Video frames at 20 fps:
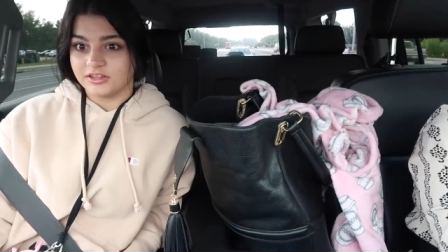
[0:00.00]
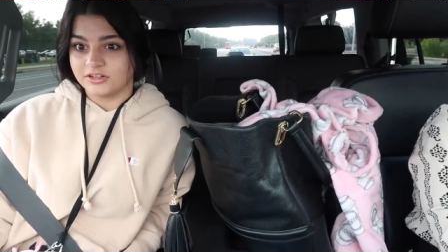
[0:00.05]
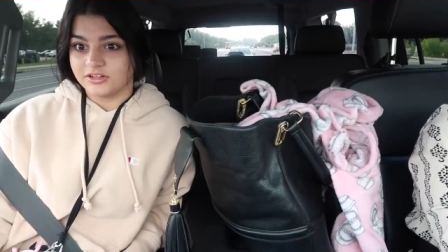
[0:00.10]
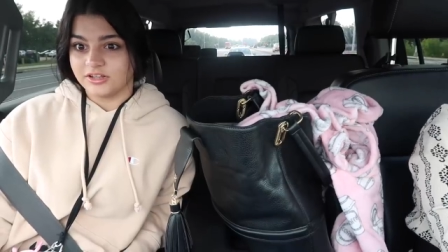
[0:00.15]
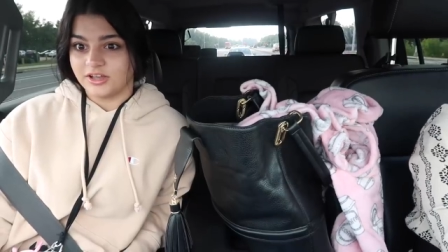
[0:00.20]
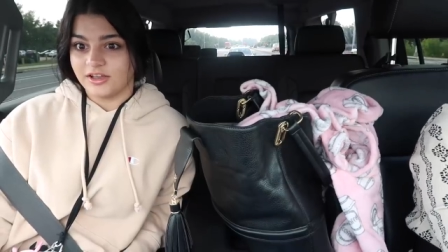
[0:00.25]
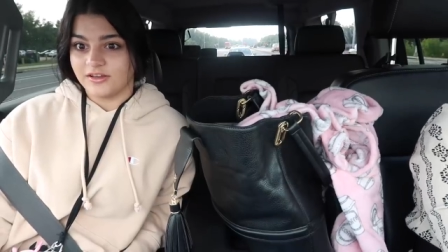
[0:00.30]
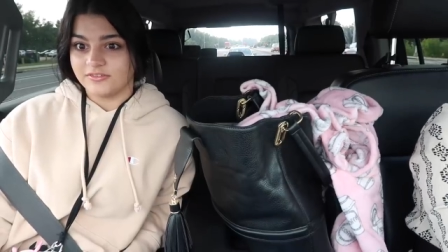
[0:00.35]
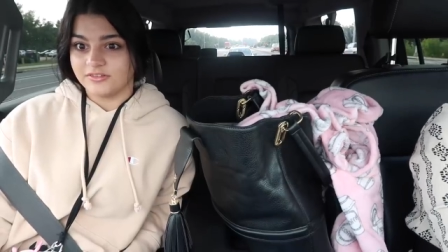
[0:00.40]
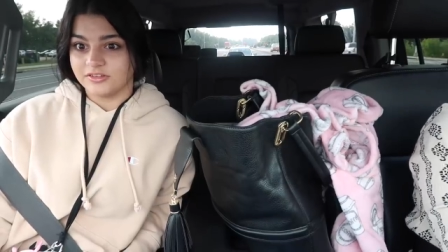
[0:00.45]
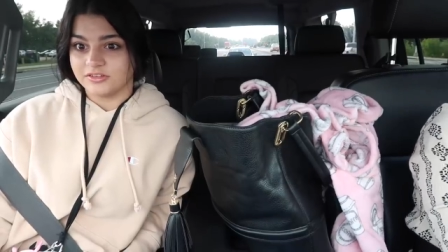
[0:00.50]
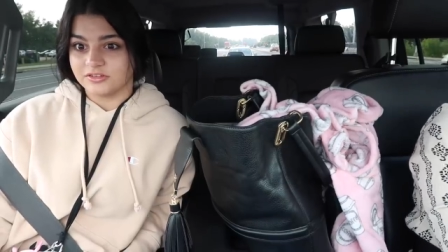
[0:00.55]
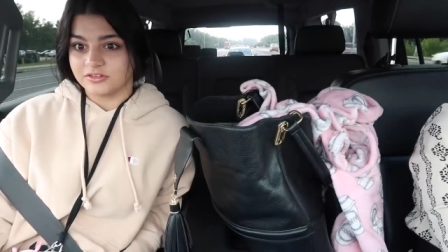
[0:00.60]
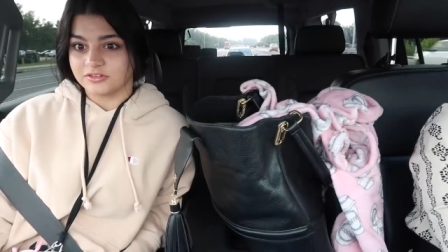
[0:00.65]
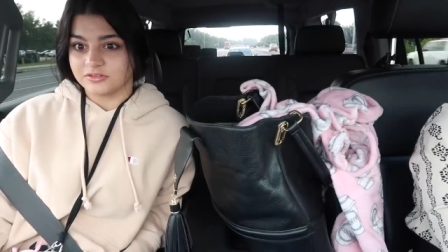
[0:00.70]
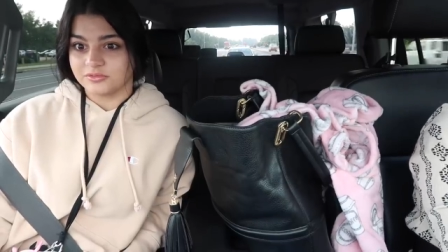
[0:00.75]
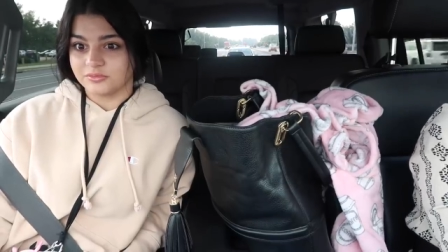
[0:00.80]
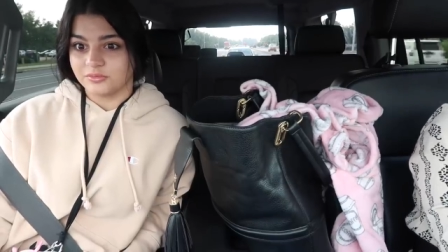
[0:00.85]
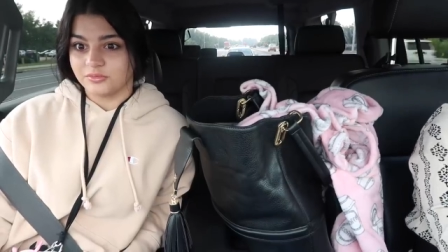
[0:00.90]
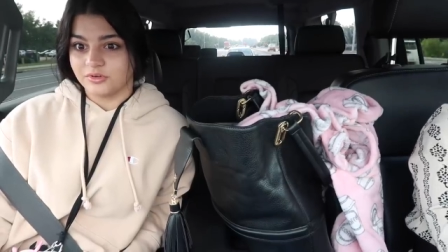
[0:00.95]
literally haven't
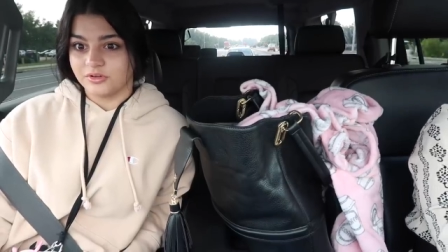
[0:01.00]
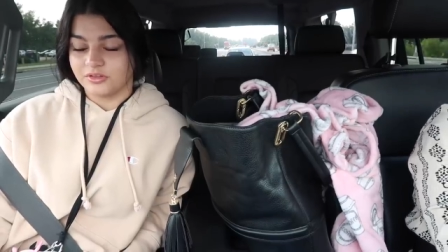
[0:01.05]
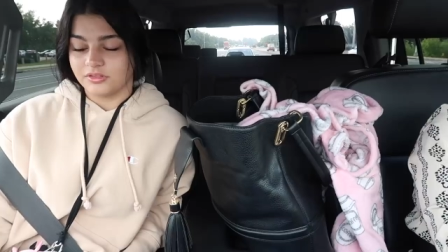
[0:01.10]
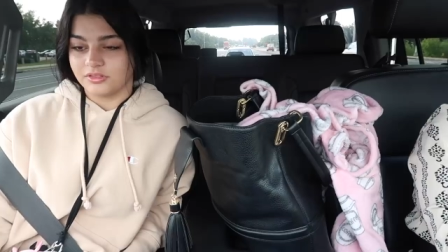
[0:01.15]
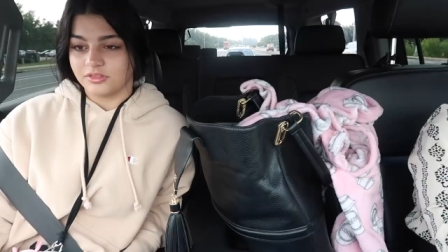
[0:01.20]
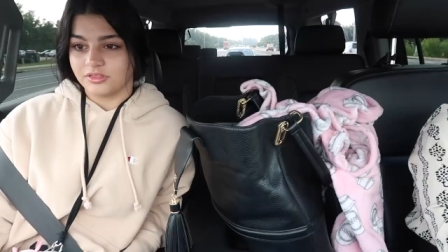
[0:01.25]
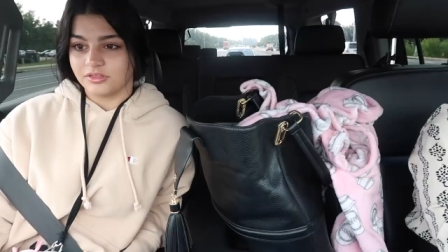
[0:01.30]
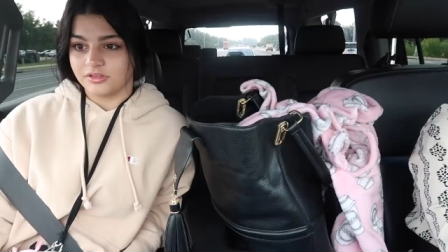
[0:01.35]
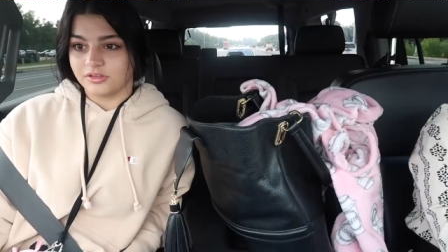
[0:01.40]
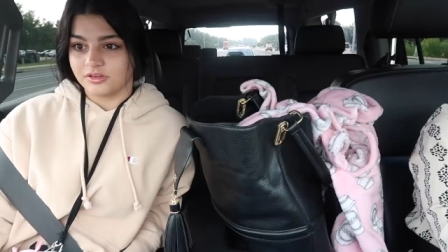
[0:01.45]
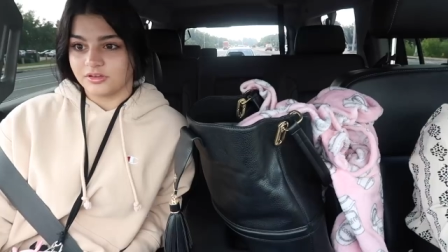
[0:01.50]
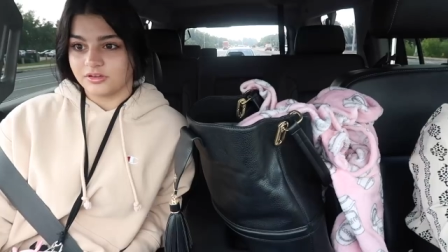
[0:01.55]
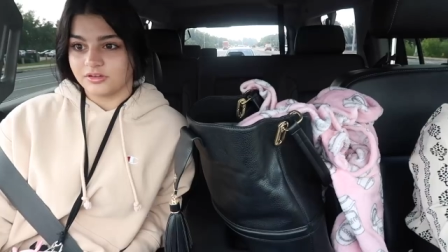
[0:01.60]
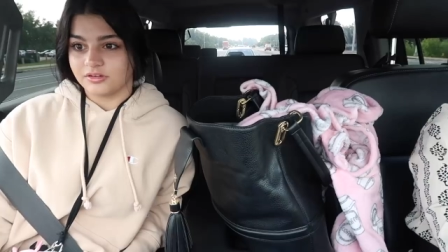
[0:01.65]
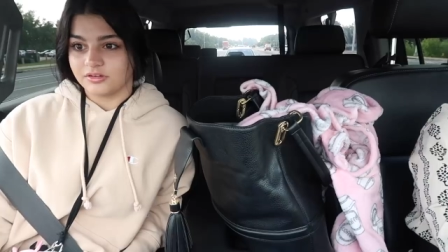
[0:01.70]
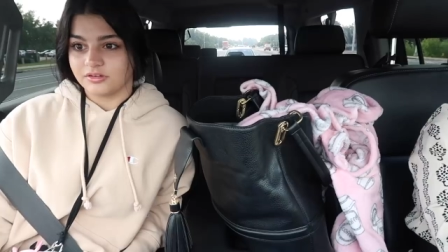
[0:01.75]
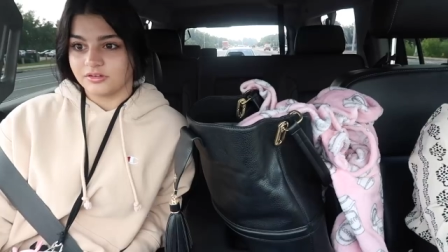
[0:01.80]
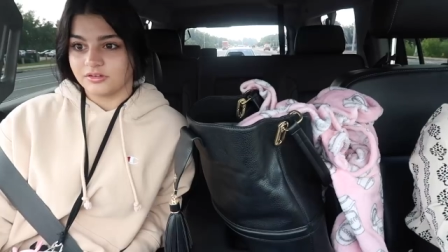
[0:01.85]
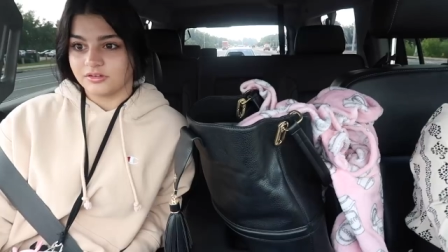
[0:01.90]
learned one thing.